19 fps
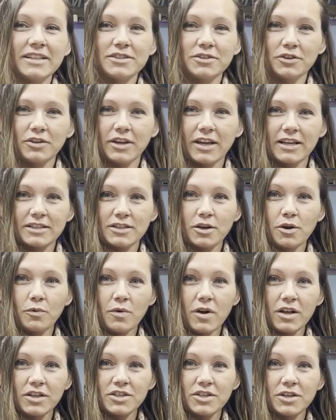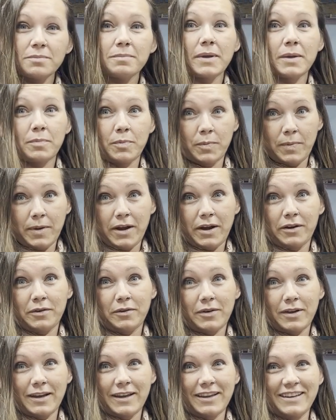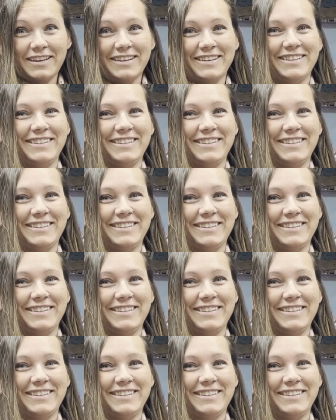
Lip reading: So you guys go watch it. Be prepared, okay?